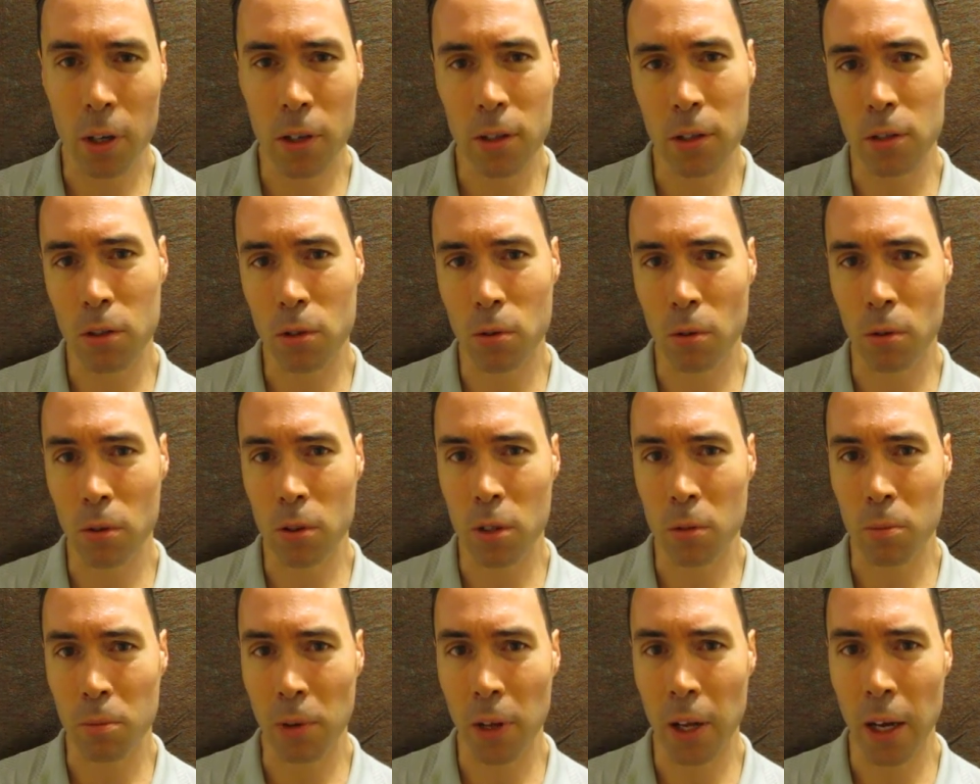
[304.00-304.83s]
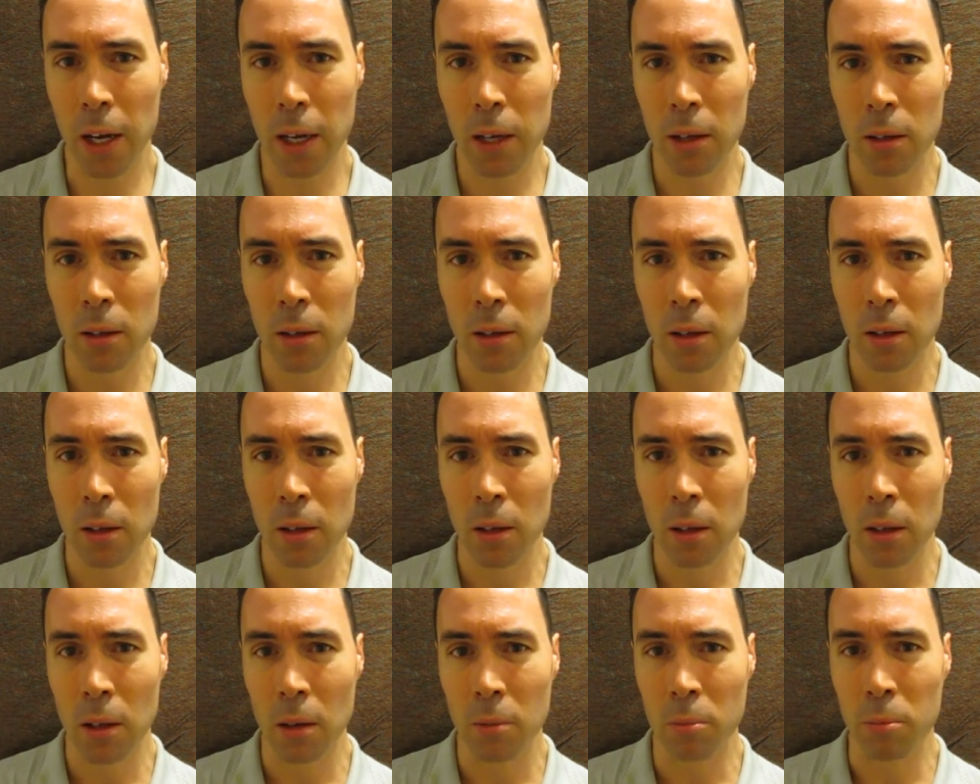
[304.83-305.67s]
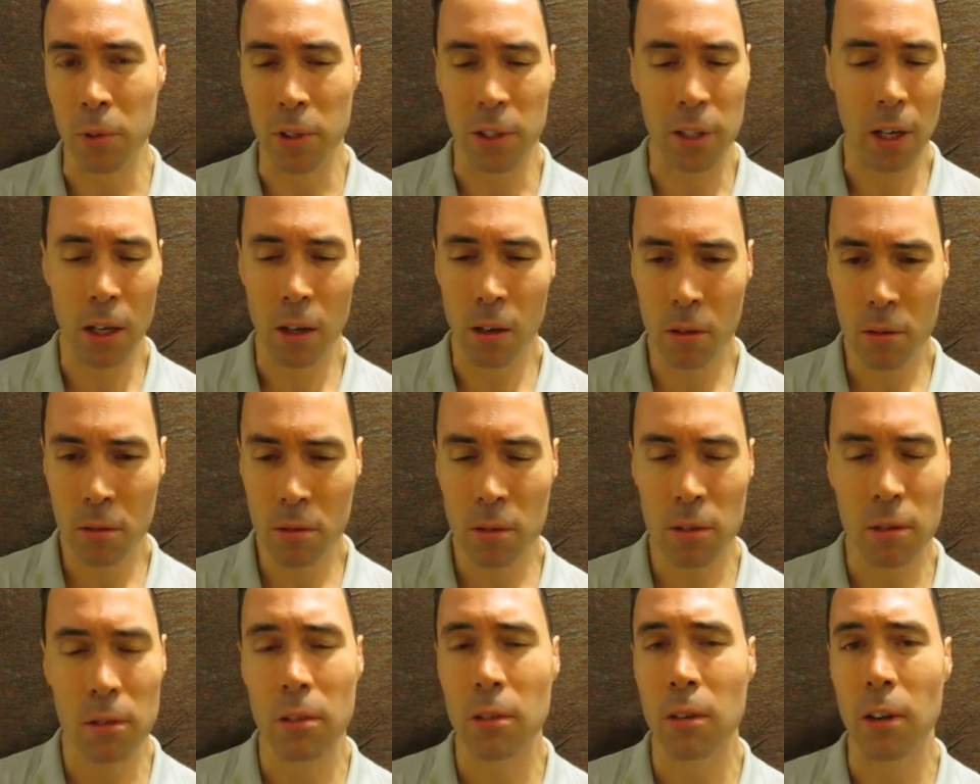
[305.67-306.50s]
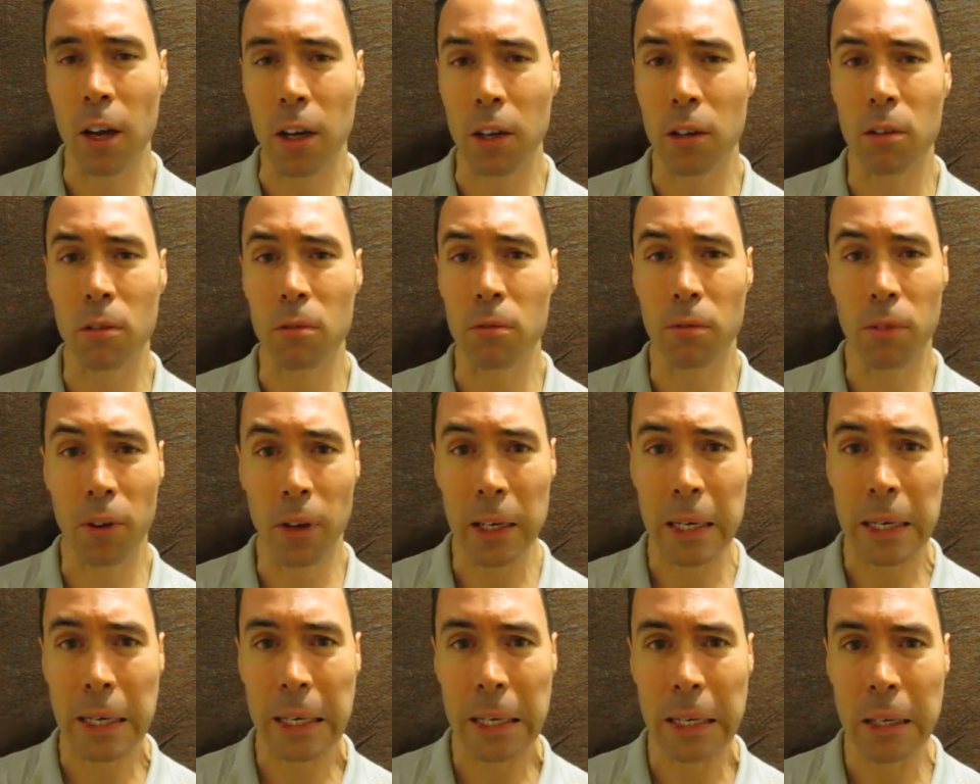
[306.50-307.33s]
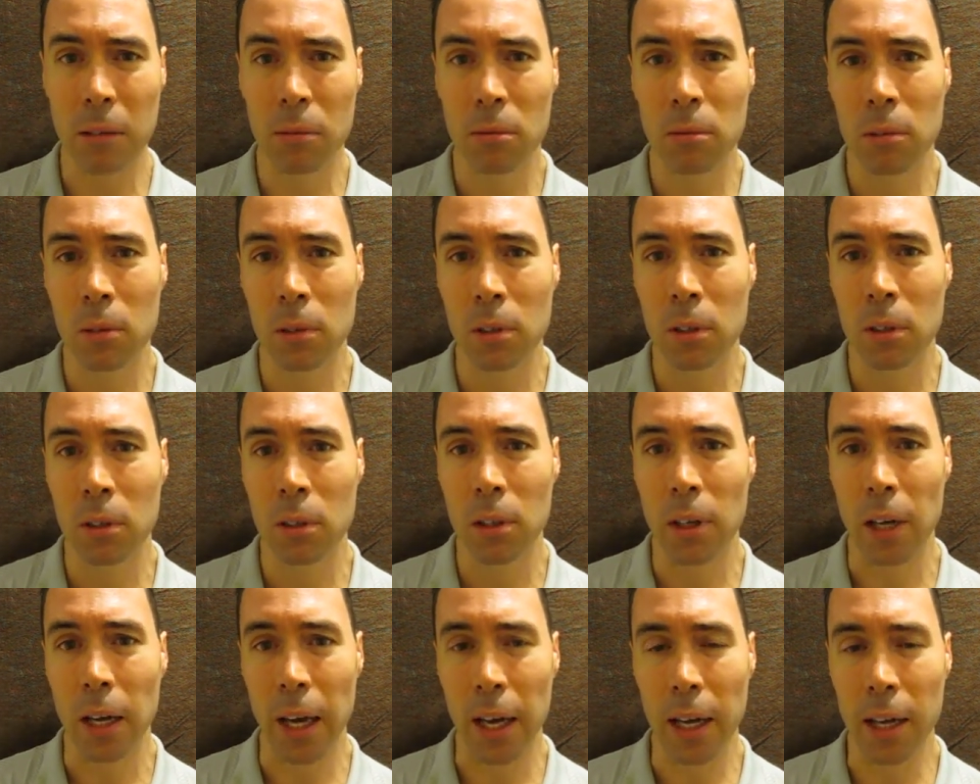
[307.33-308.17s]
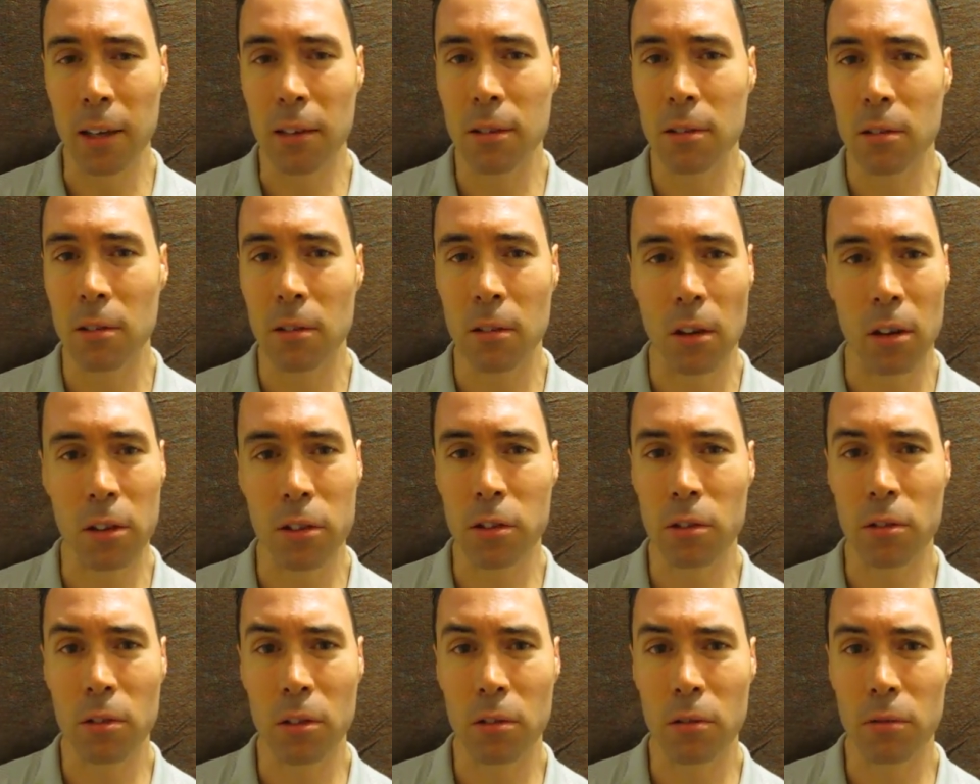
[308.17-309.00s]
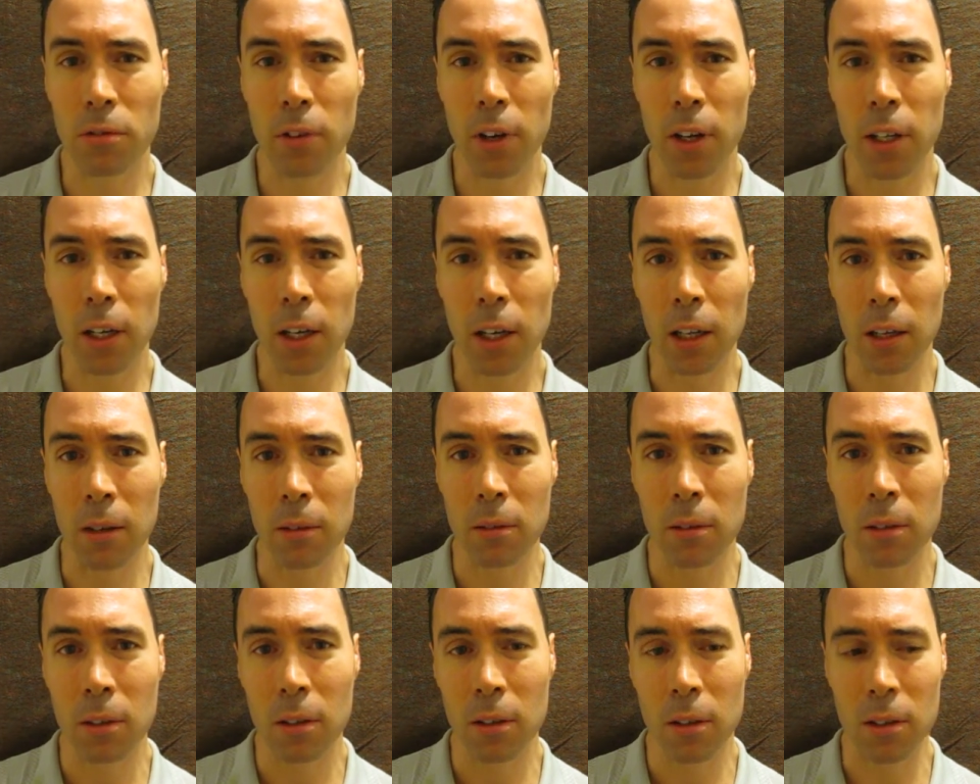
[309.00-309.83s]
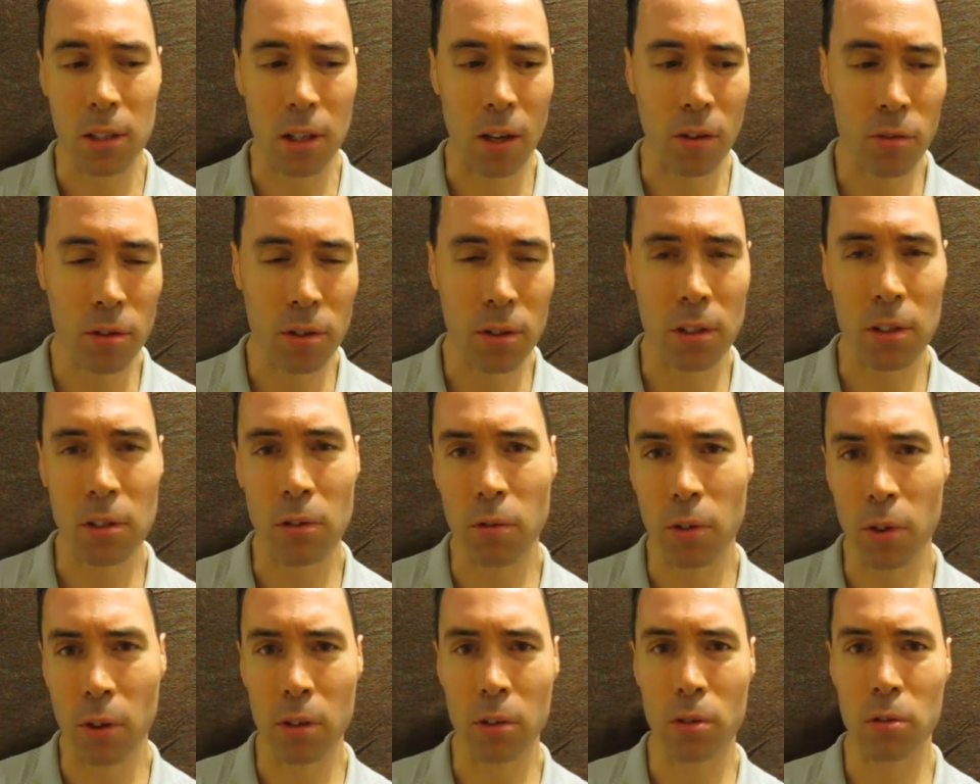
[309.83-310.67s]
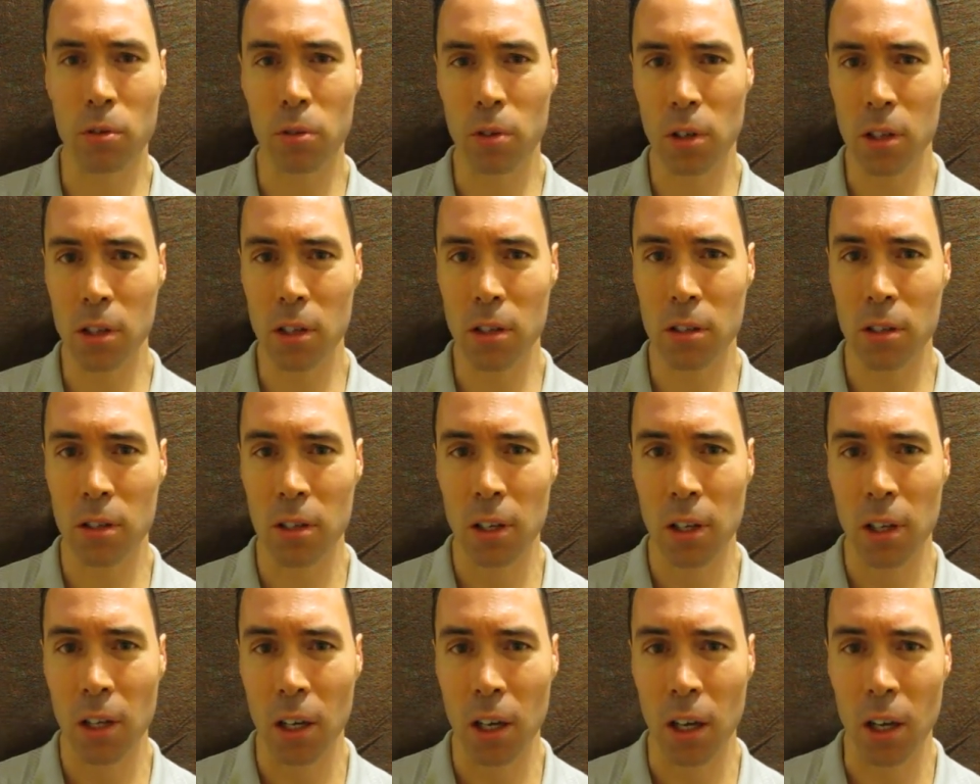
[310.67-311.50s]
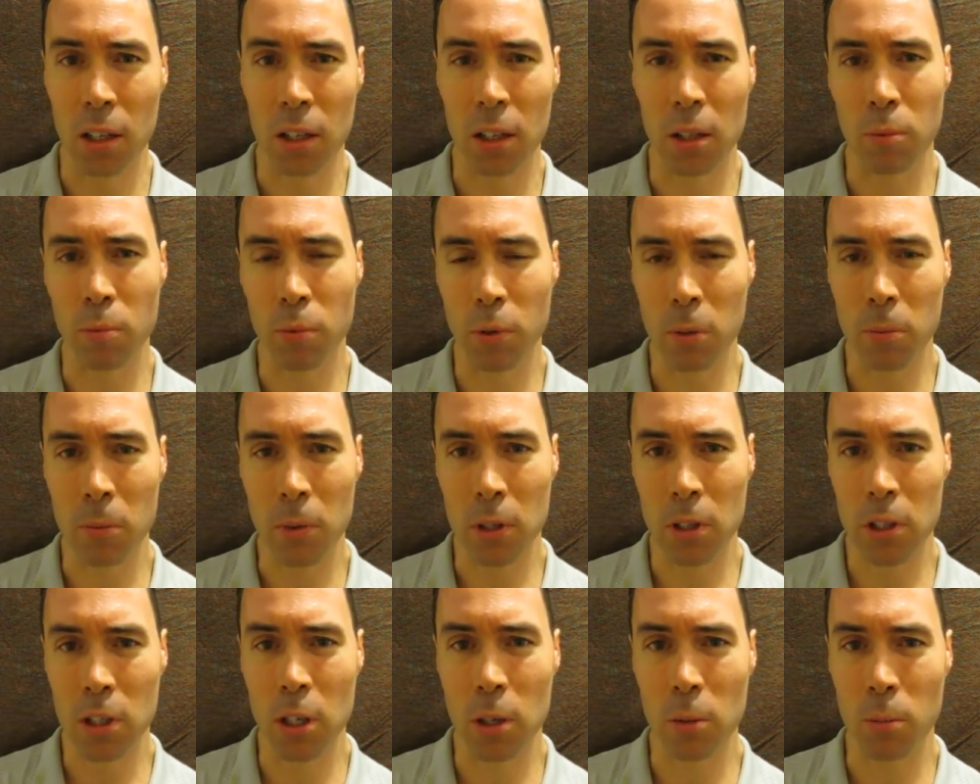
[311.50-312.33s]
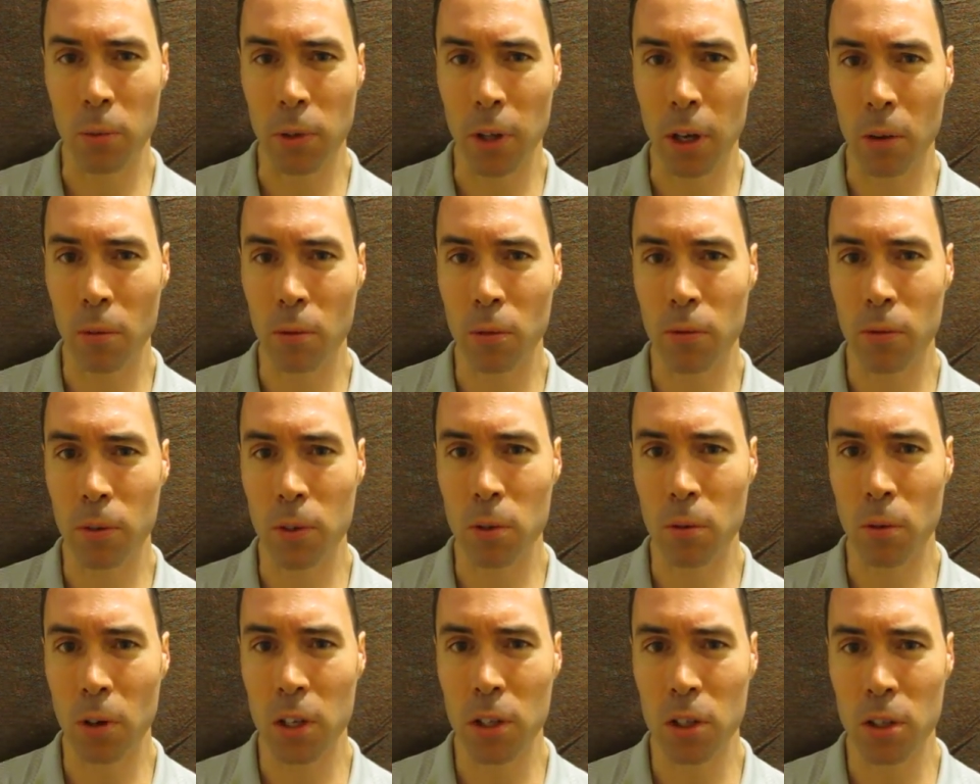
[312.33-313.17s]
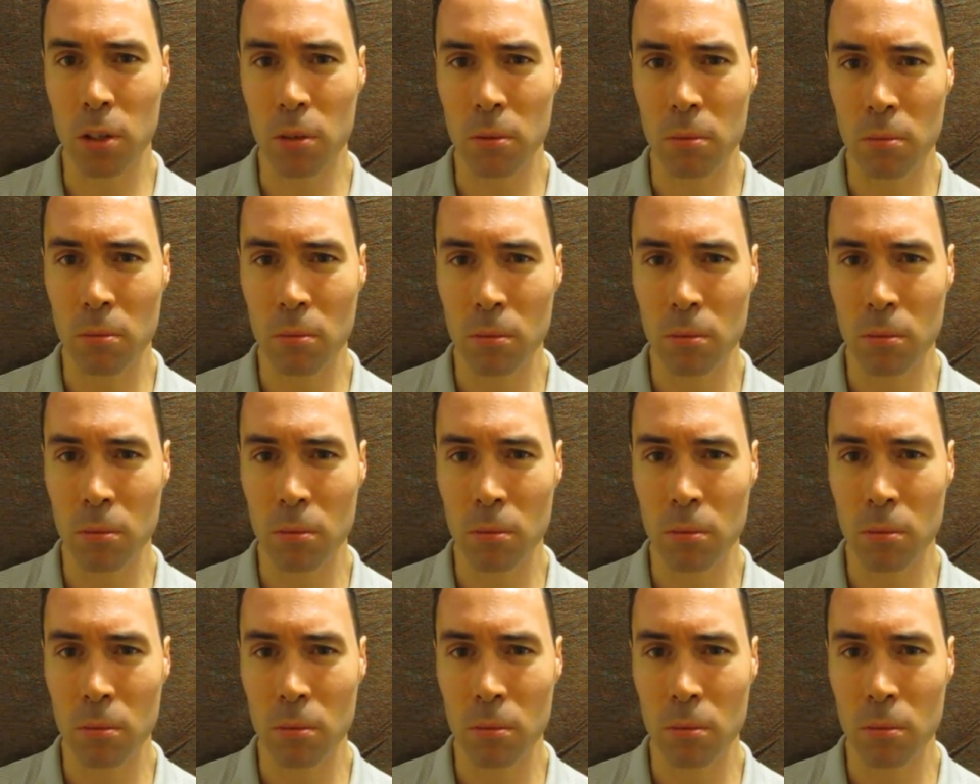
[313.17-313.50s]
is in short supply. Potatoes, I couldn't find any. Eggs, also couldn't find any, because obviously they're very nutritious and they pretty much keep without refrigeration.